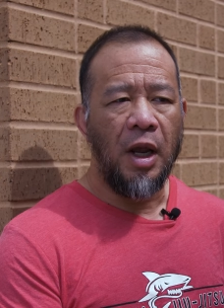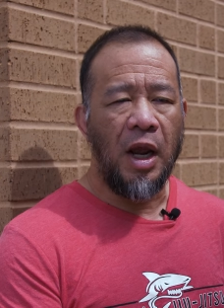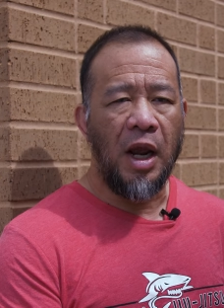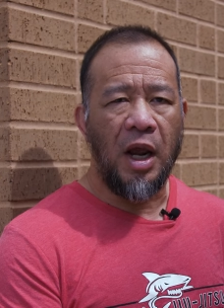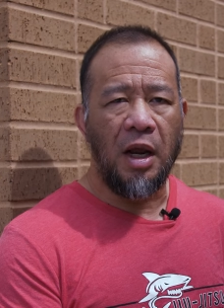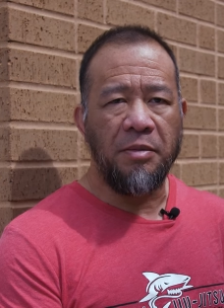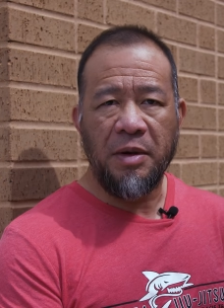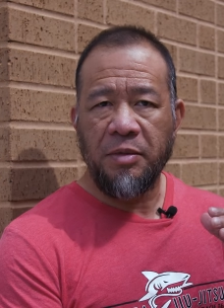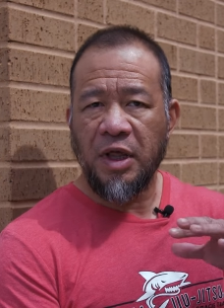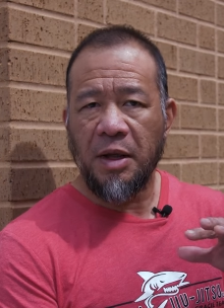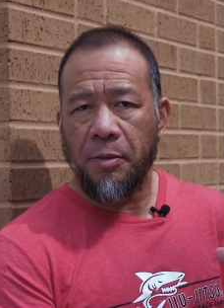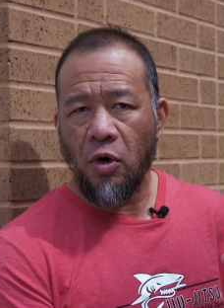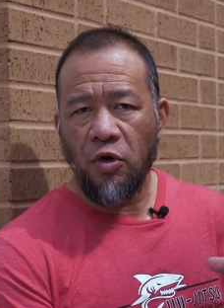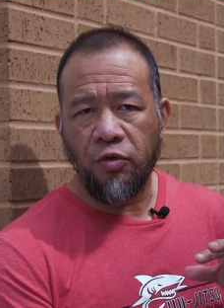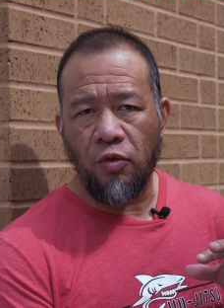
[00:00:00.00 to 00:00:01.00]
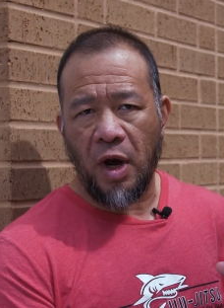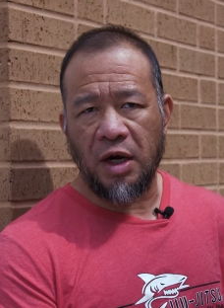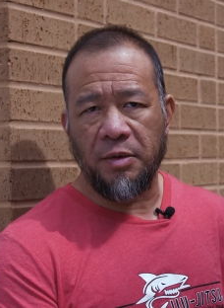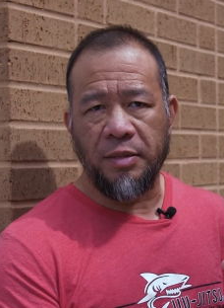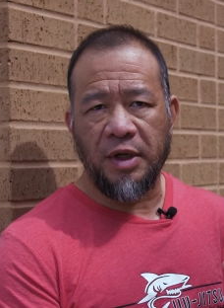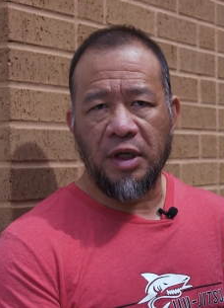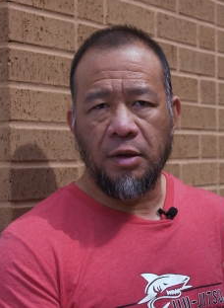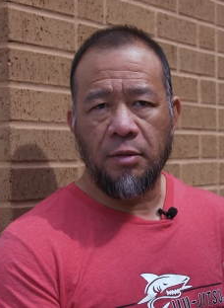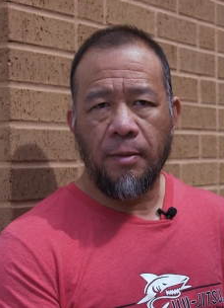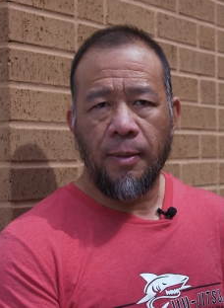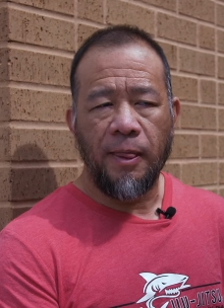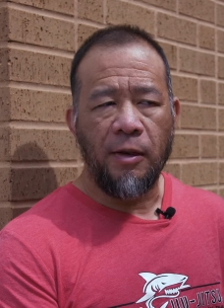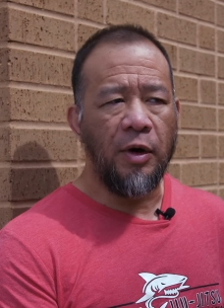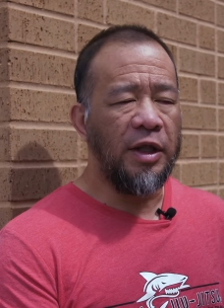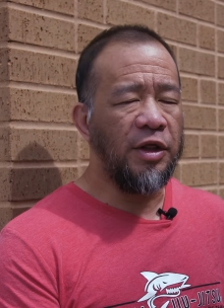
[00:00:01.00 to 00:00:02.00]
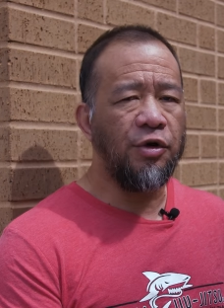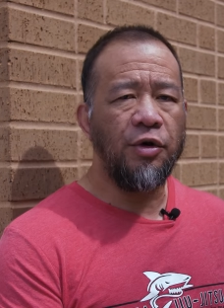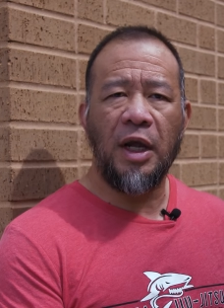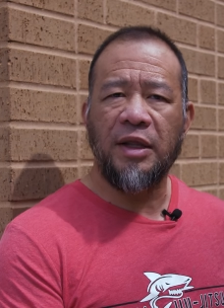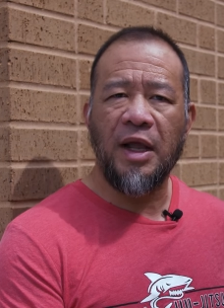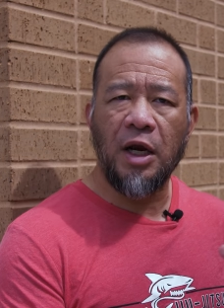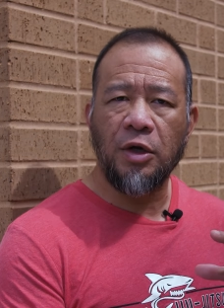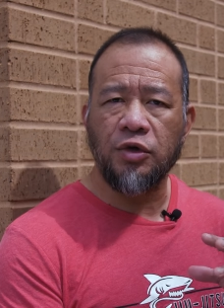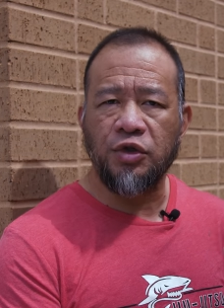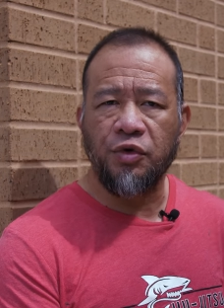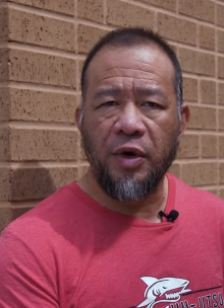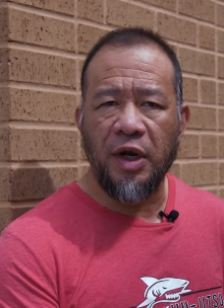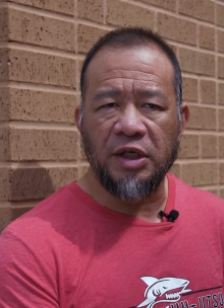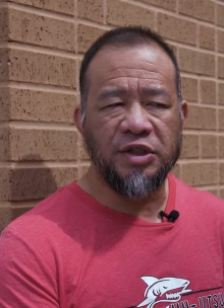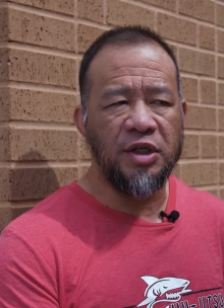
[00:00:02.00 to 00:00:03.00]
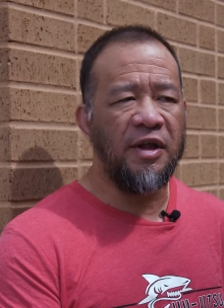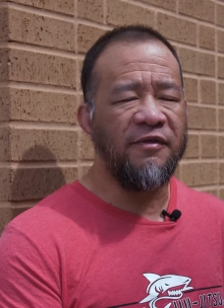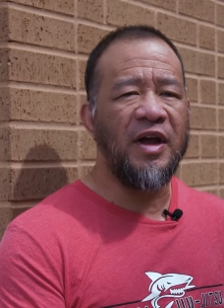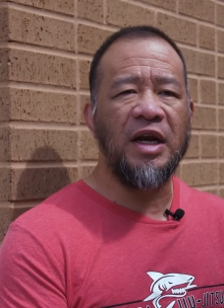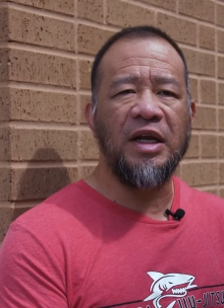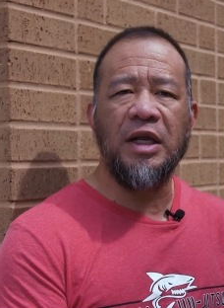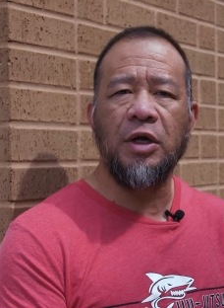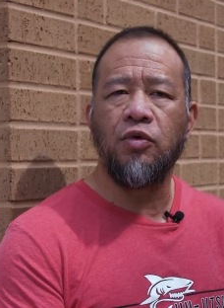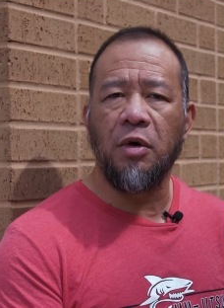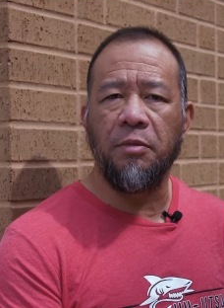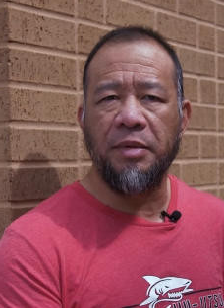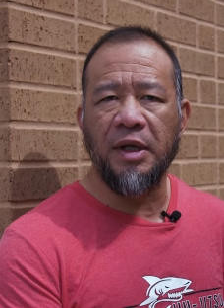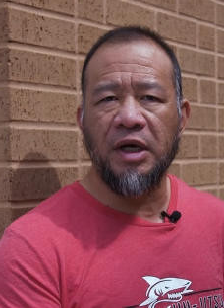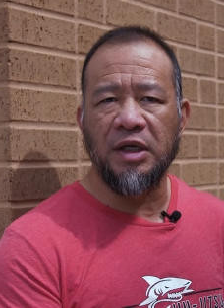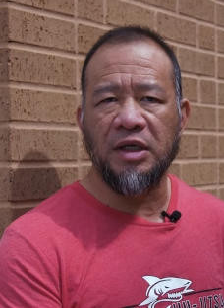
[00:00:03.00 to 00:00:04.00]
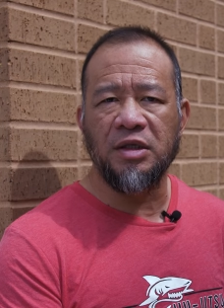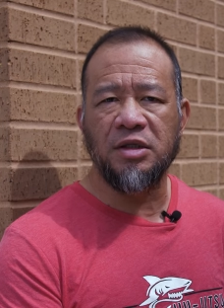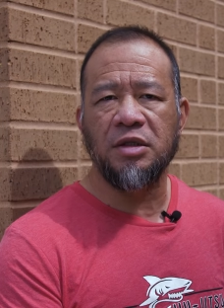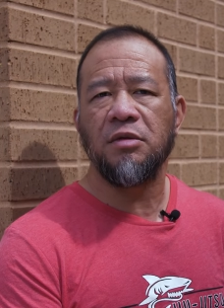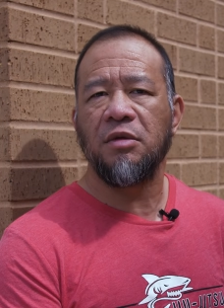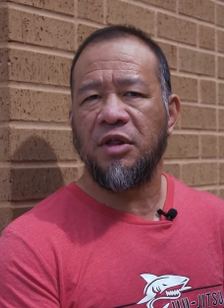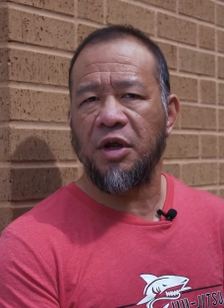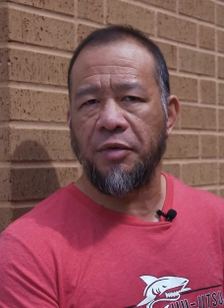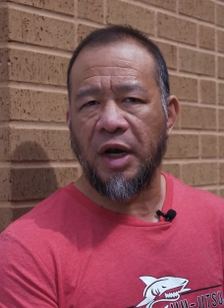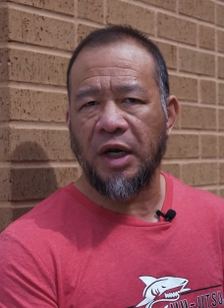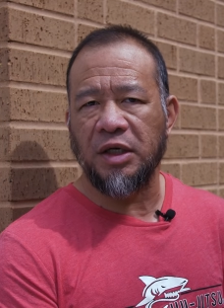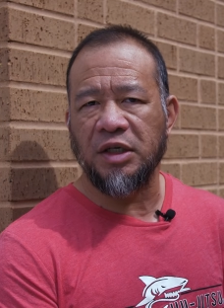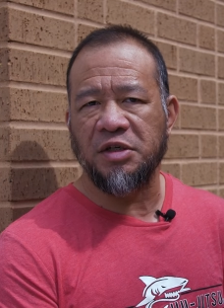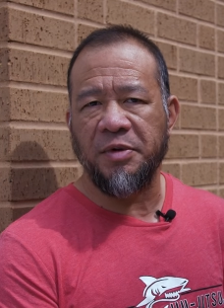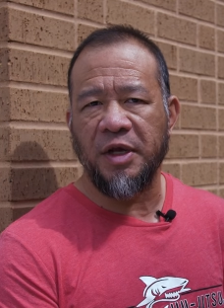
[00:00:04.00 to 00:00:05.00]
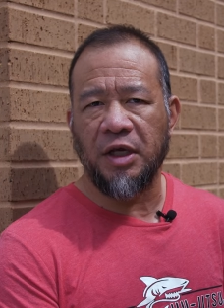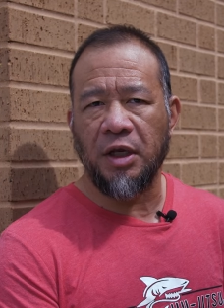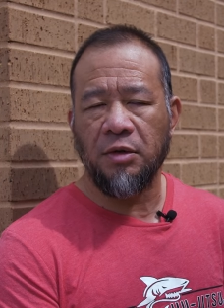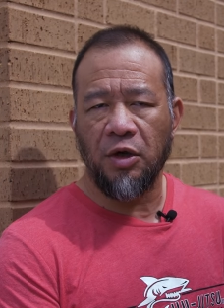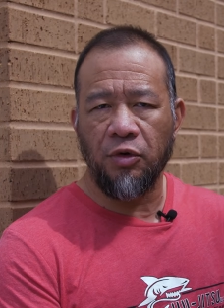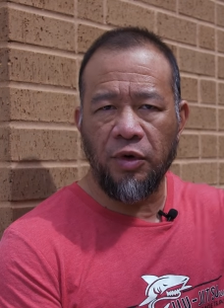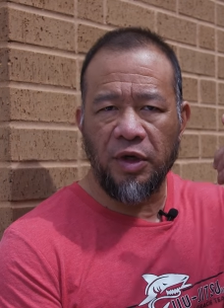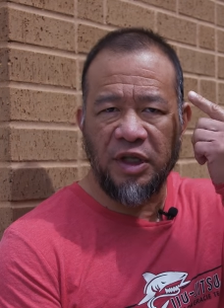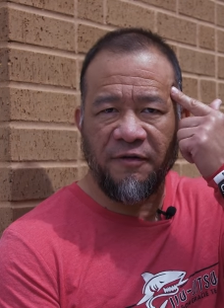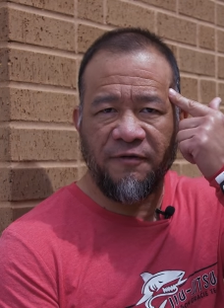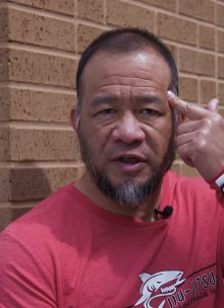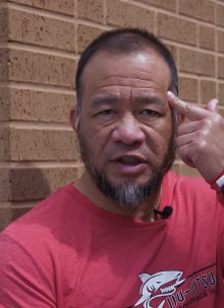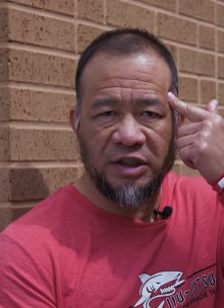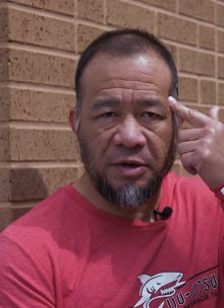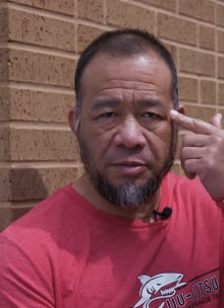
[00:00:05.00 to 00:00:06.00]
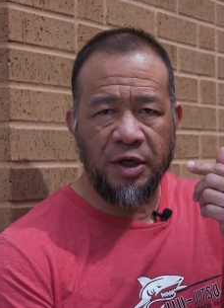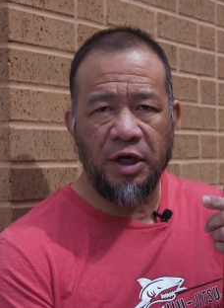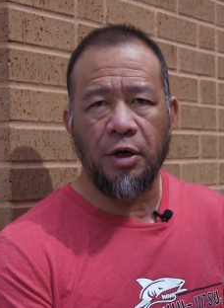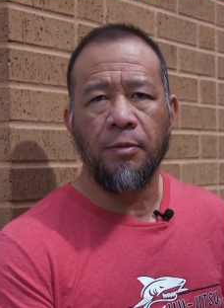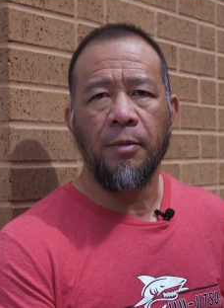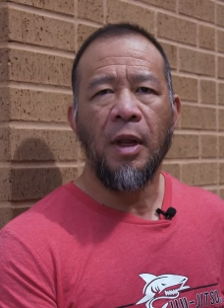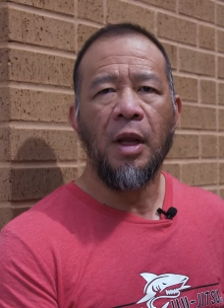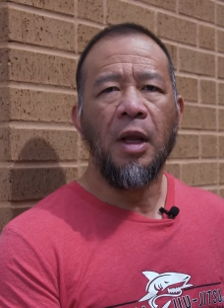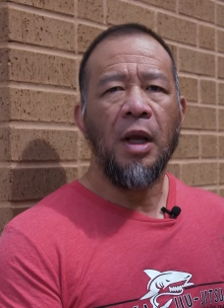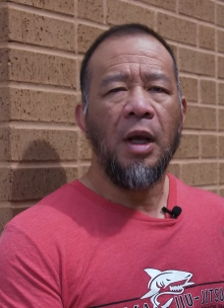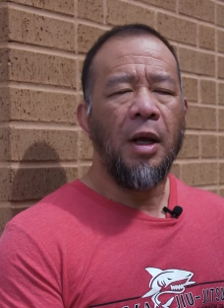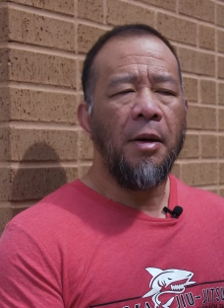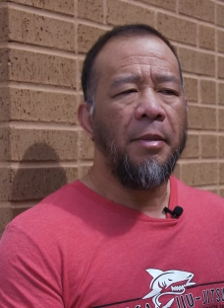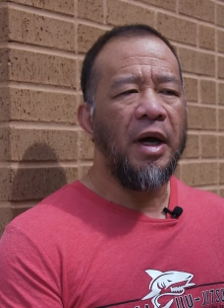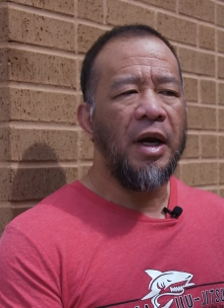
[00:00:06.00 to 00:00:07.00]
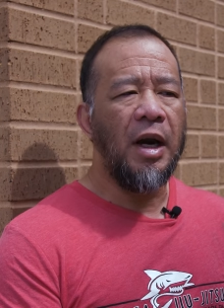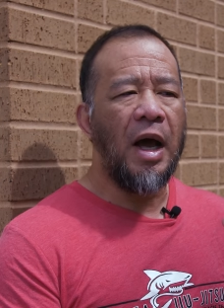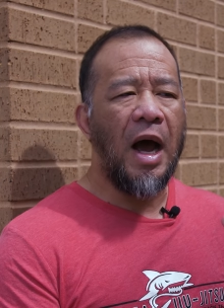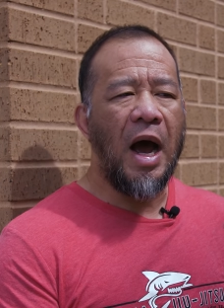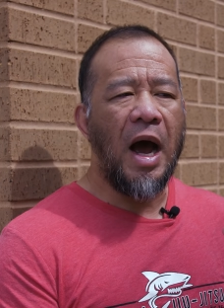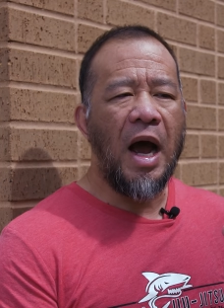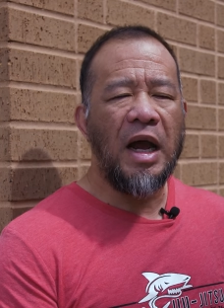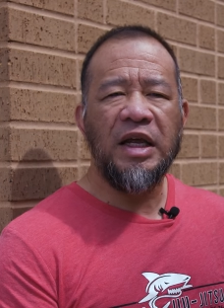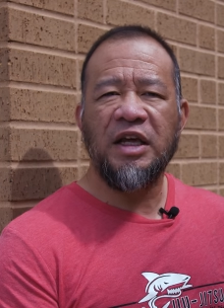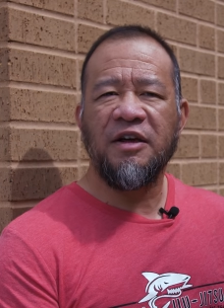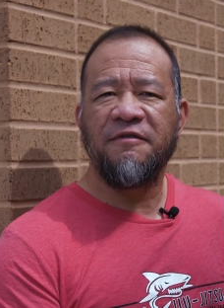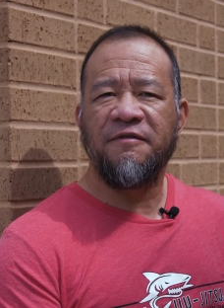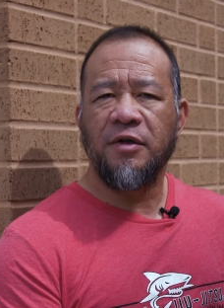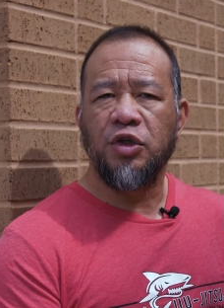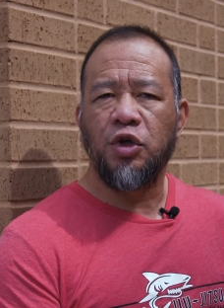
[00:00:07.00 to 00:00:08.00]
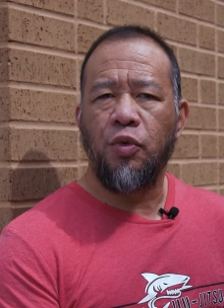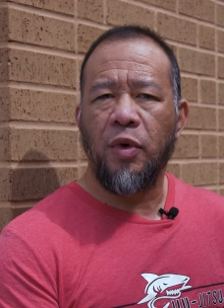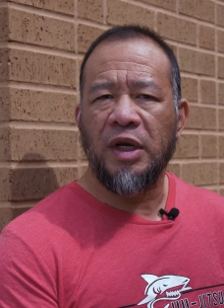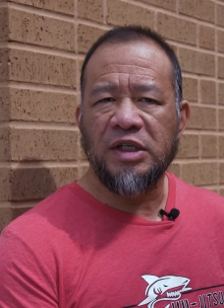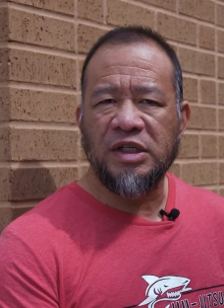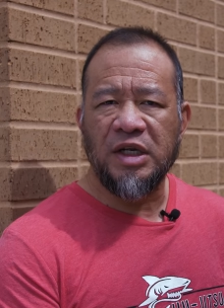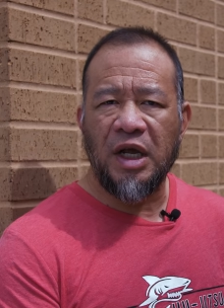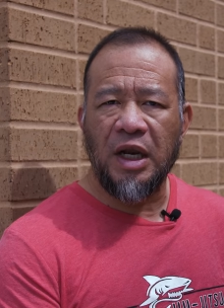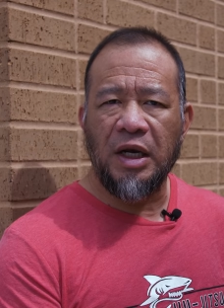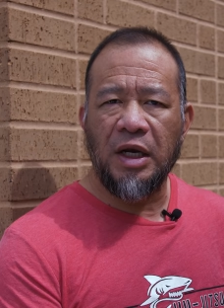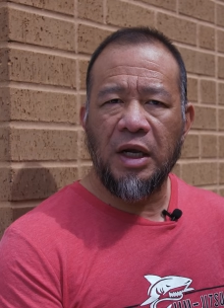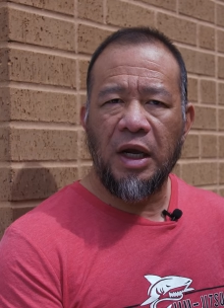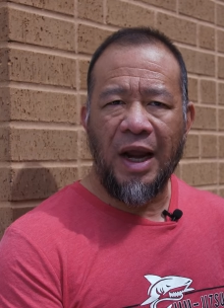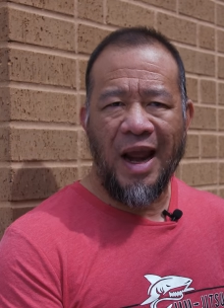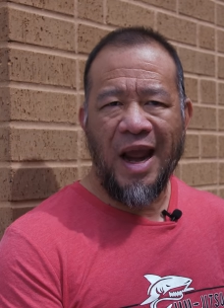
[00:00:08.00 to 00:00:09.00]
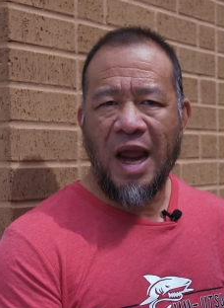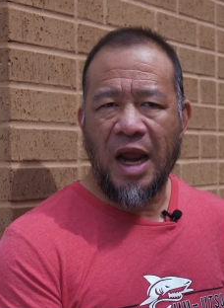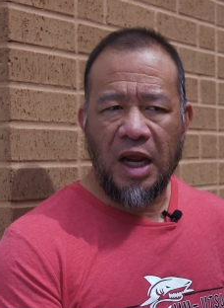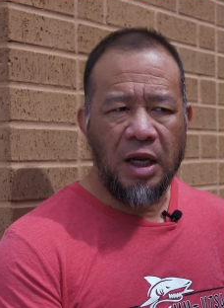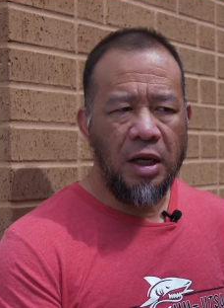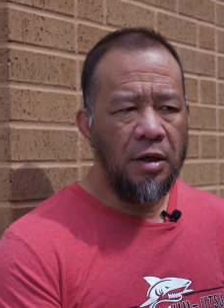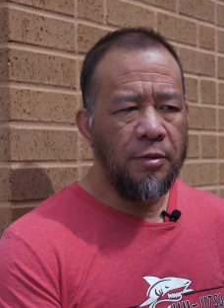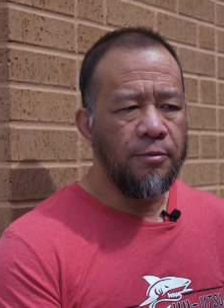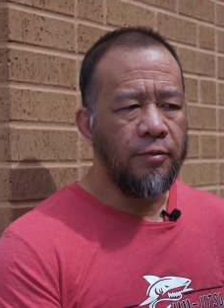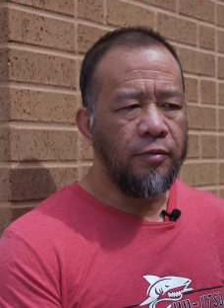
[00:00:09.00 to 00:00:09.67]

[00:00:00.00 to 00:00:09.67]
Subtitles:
And maybe they both want to be, right? They're identical twins, so they've got equal abilities, theoretically speaking. The only difference is up here. But I give twin son A